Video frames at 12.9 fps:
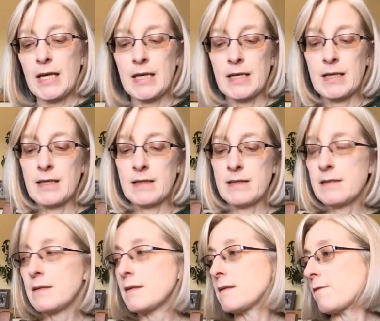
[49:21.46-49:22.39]

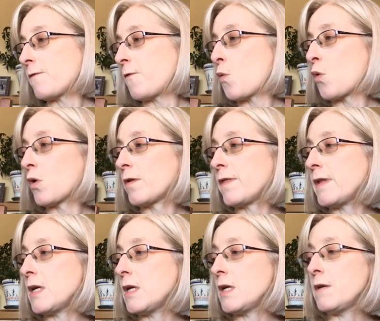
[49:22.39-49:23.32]
is for
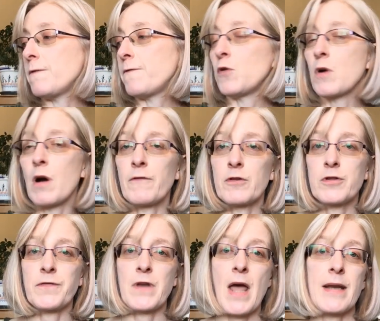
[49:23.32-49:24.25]
the Full
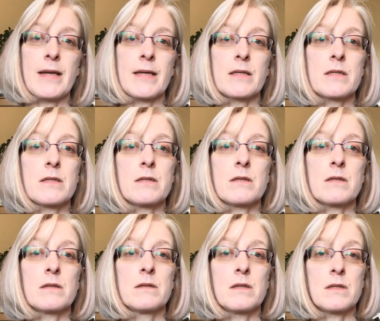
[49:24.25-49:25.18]
Coverage
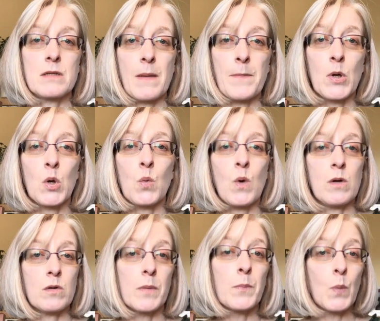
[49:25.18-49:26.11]
Fanatics December
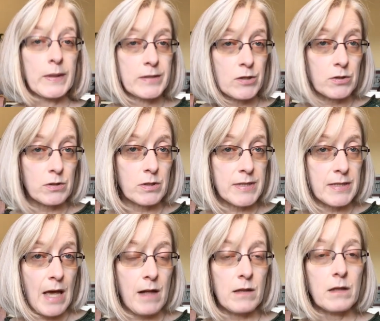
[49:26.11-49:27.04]
Welcome Winter
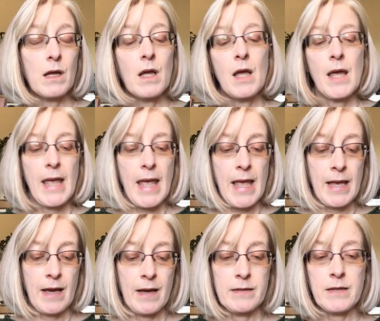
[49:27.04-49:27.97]
Sal.
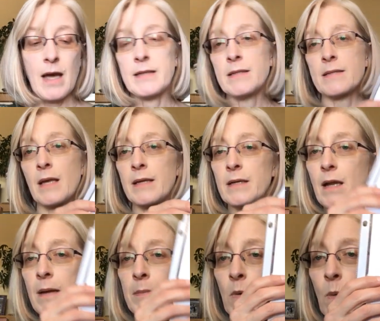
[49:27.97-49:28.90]
And I
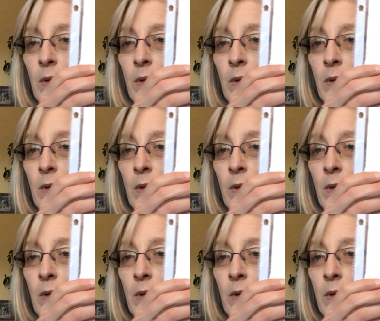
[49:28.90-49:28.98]
decided I'm